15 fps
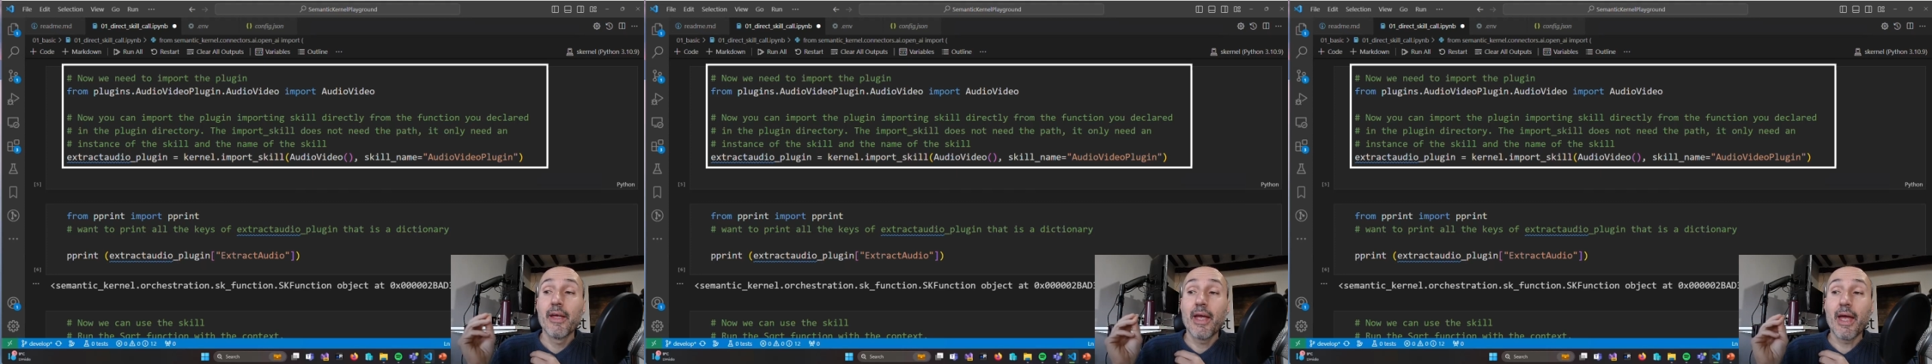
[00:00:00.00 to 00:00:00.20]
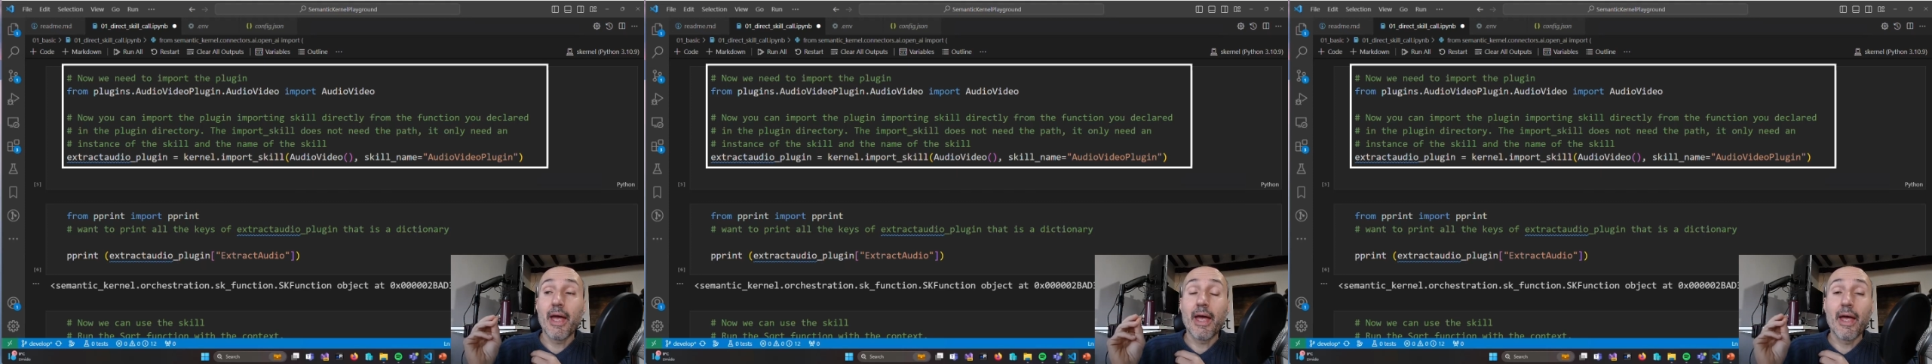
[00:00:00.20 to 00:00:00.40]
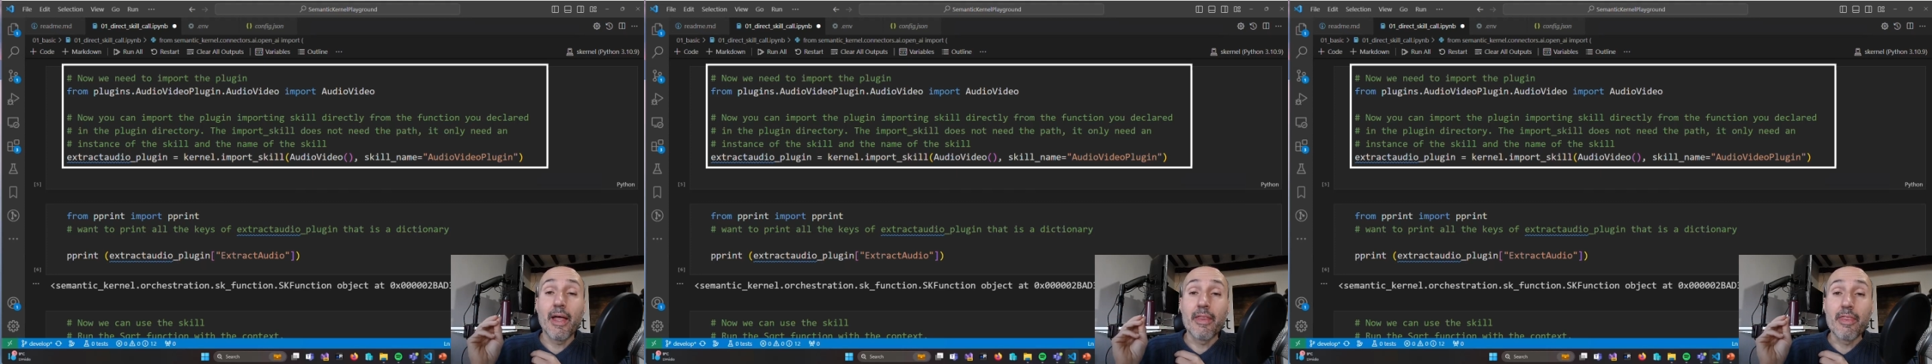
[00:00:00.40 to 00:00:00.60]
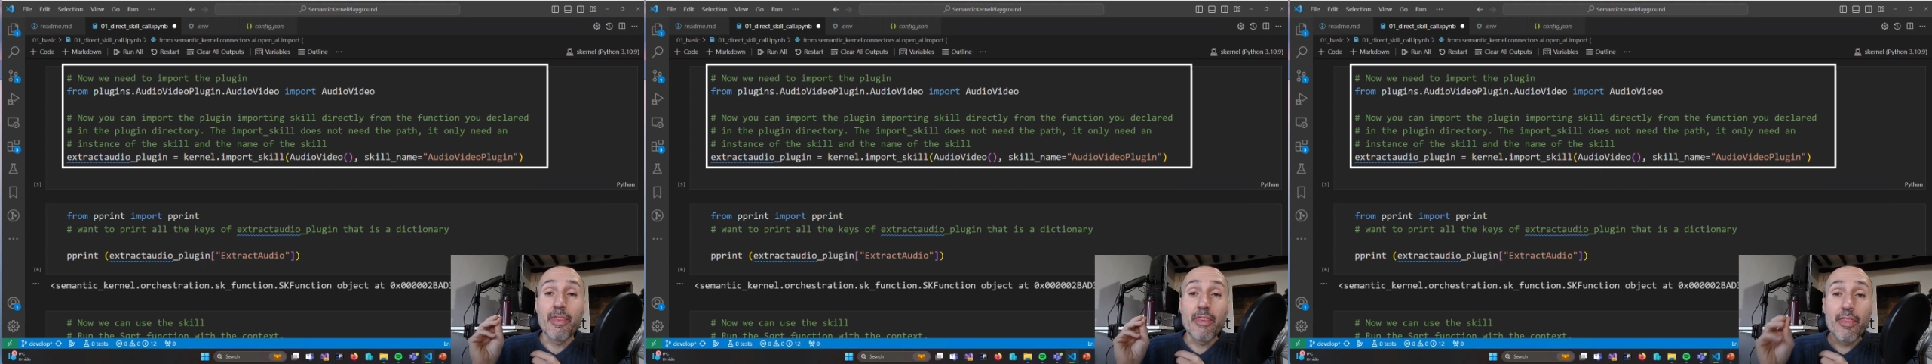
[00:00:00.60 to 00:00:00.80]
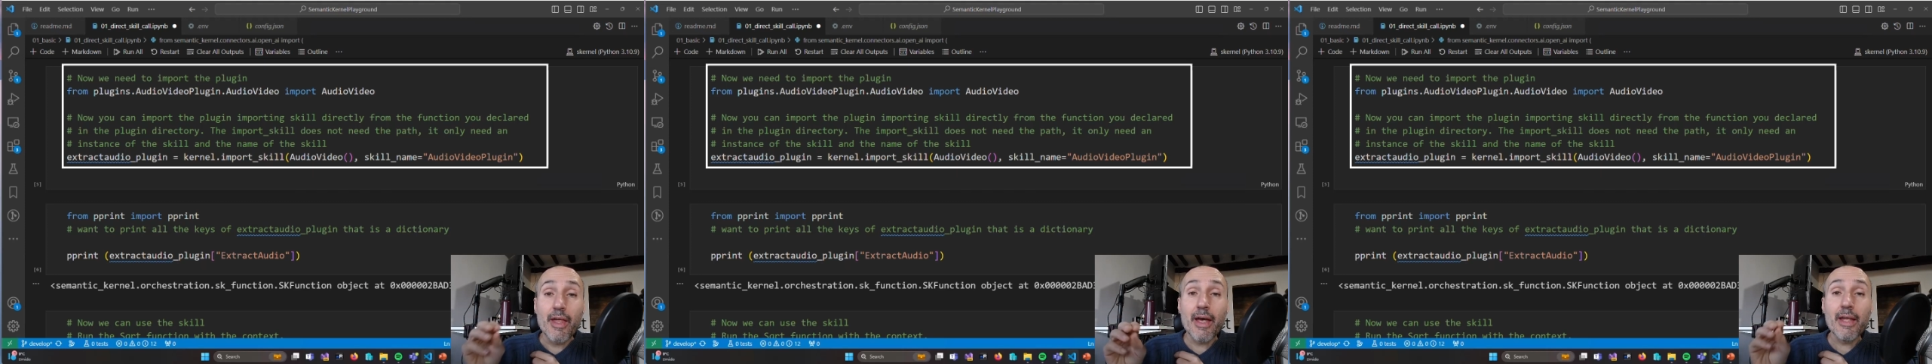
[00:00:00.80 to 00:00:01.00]
And
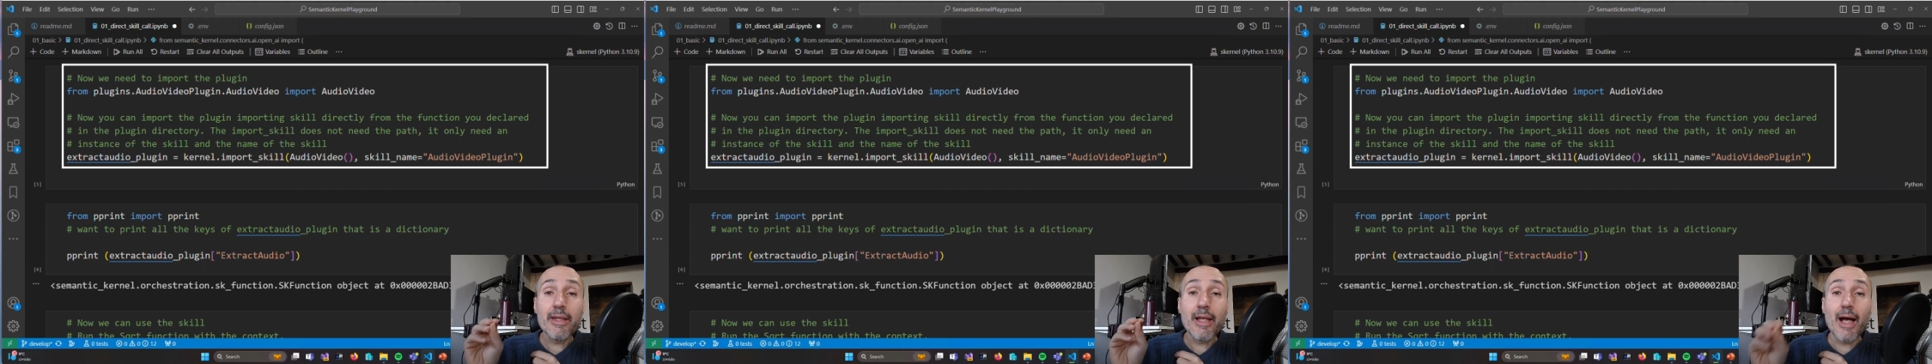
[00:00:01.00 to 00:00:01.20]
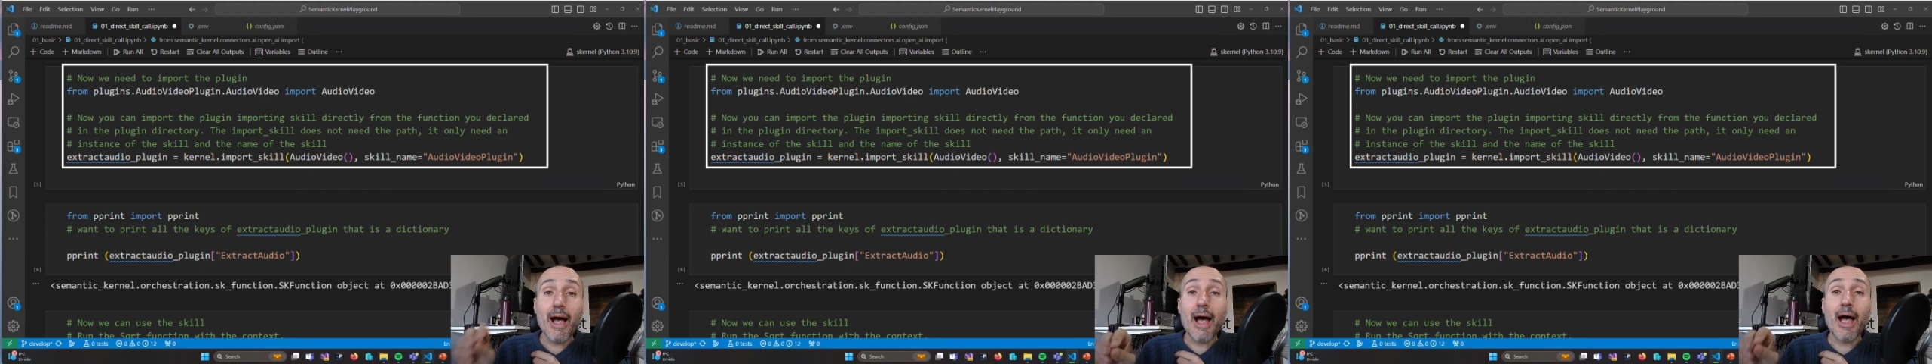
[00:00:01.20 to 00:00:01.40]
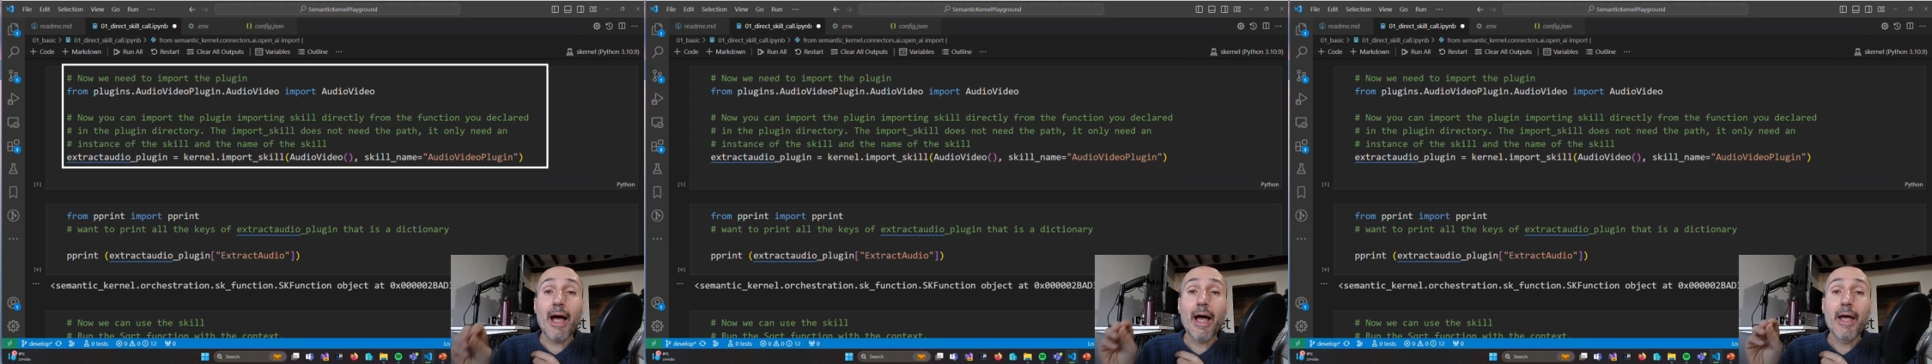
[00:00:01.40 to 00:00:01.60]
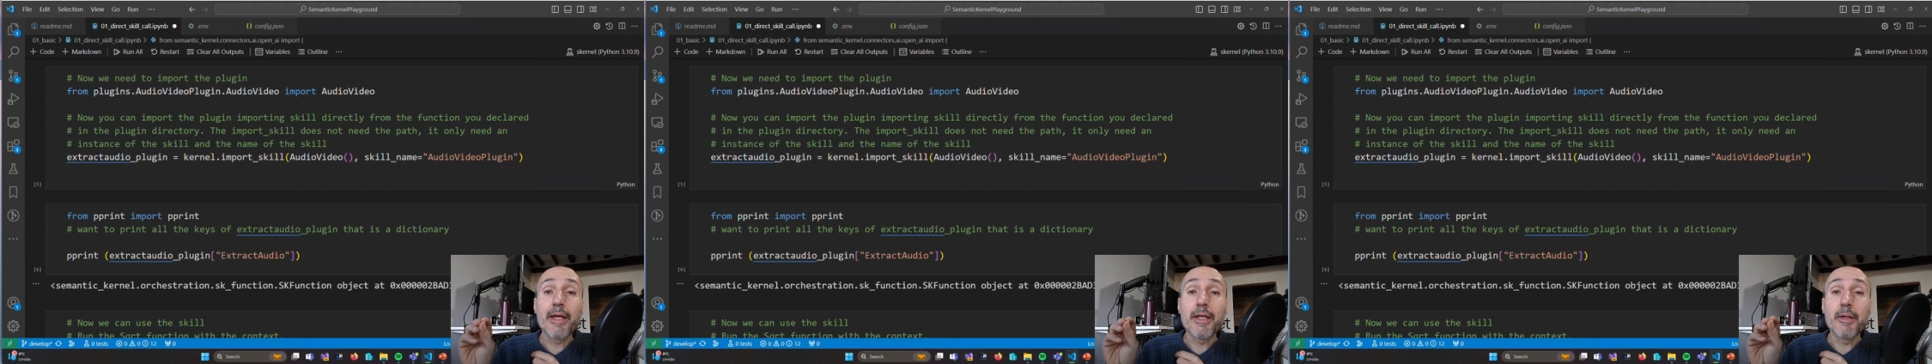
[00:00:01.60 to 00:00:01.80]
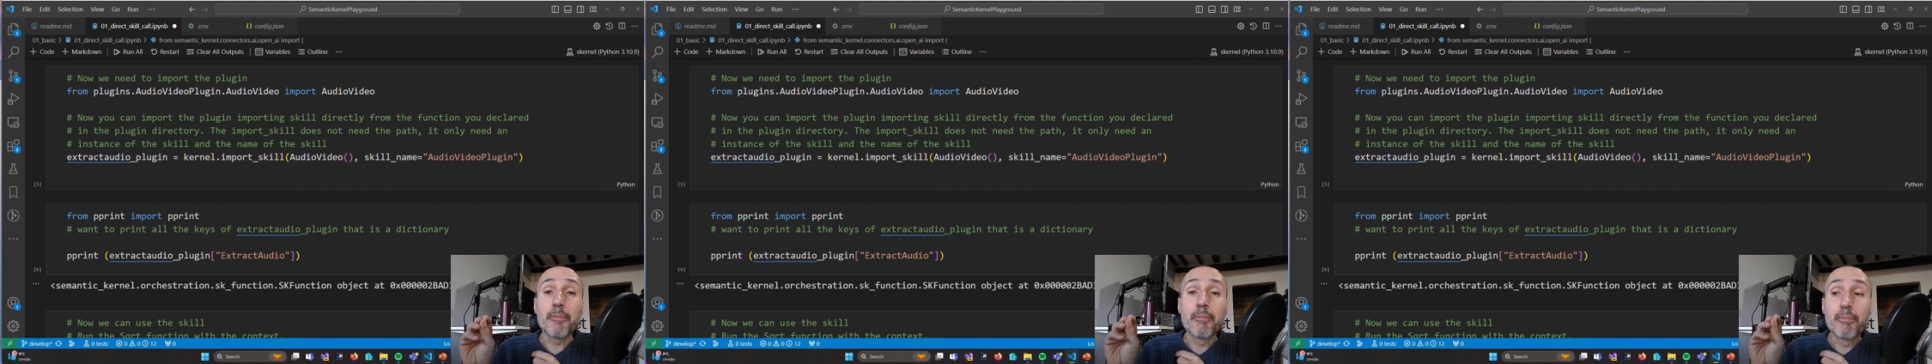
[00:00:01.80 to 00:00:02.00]
then
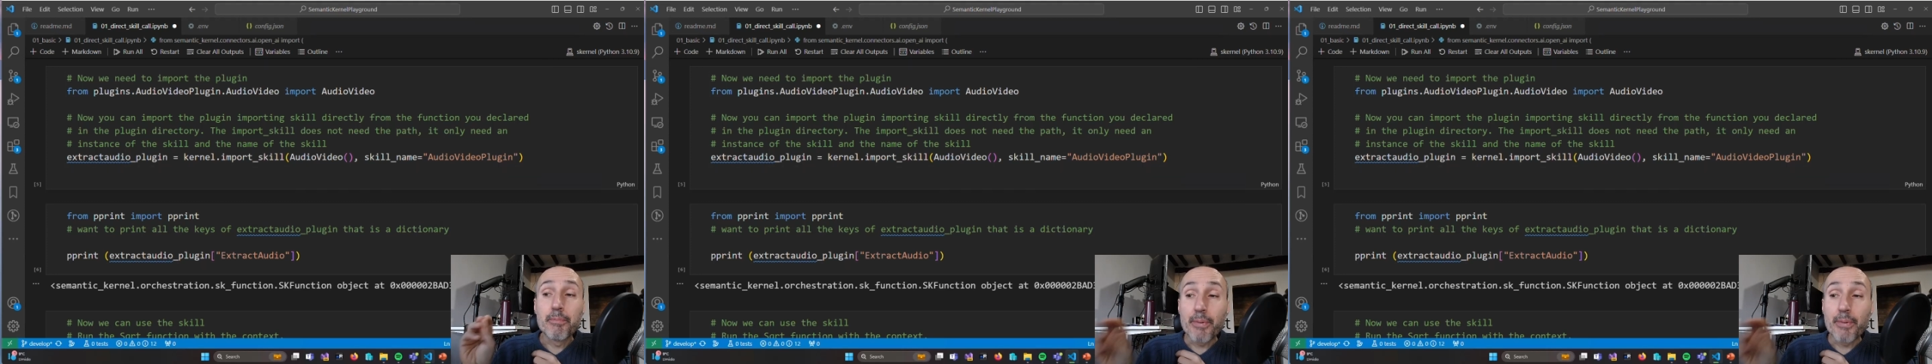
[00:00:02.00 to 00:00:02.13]
I